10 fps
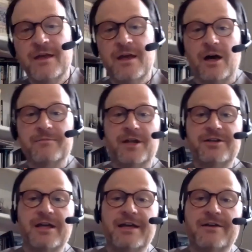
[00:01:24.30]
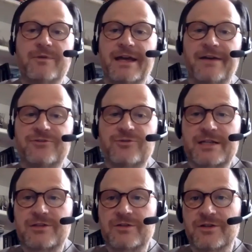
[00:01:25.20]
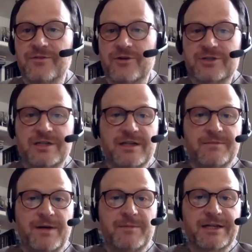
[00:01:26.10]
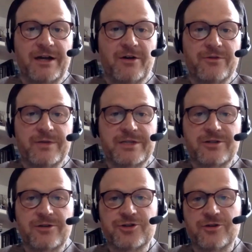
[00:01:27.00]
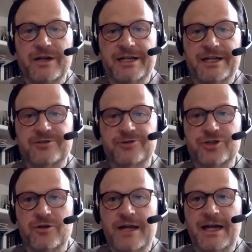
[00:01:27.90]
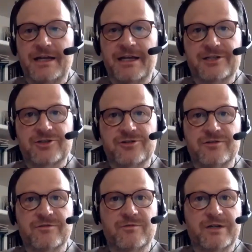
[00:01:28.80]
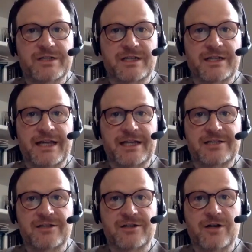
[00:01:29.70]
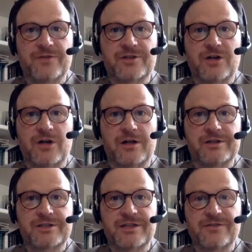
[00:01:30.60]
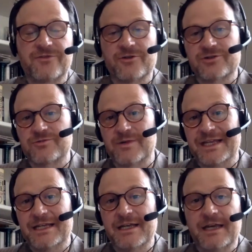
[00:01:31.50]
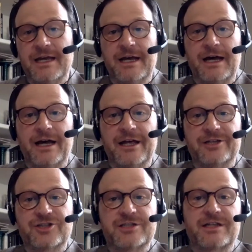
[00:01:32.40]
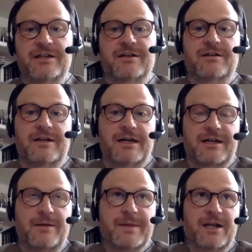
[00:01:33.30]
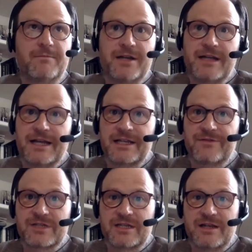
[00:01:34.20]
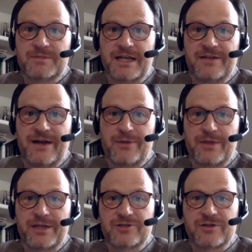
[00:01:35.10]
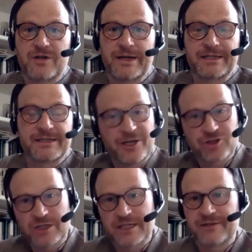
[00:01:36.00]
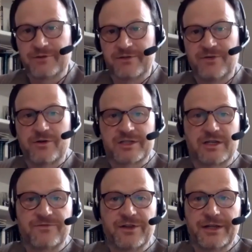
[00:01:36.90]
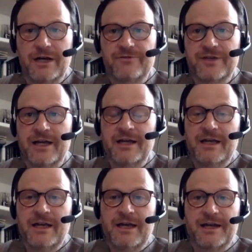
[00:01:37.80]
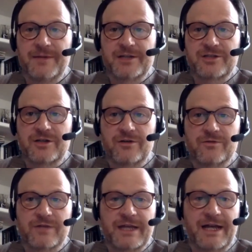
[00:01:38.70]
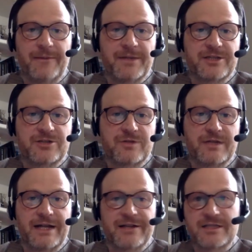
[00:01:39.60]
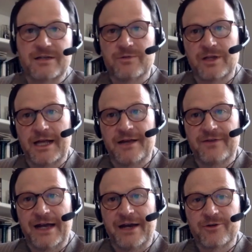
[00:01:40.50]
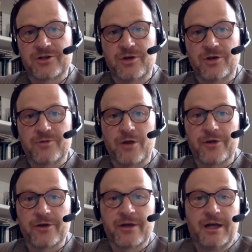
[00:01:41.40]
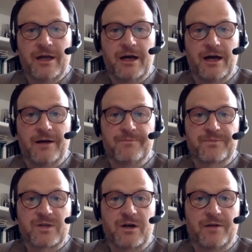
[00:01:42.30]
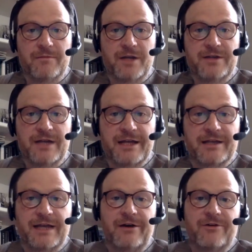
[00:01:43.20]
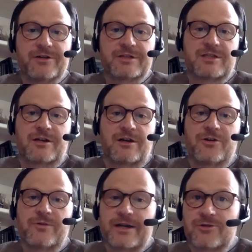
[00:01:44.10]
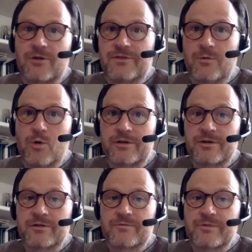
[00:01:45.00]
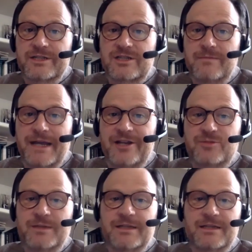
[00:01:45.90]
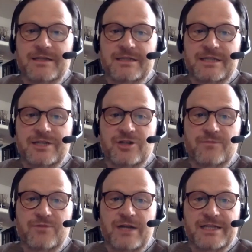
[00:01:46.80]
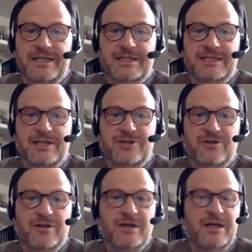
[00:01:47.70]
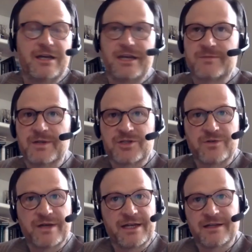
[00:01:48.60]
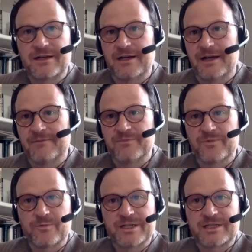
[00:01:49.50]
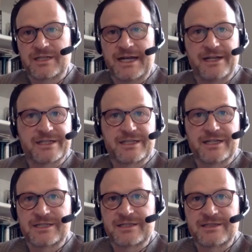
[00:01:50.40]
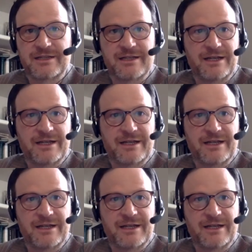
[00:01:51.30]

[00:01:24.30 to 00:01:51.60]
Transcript: On Monday, we have Drexel University public health researcher Esther Chernak. Esther was a guest on COVID calls in the first week, and she's going to come in on Monday and give us an update of how things are going nationally with a focus on Philadelphia. And I'm also really happy to announce that we'll have Howard Konrother on Monday. Howard is the co-director of the Wharton Risk Management and Decision Process Center. He's been doing risk analysis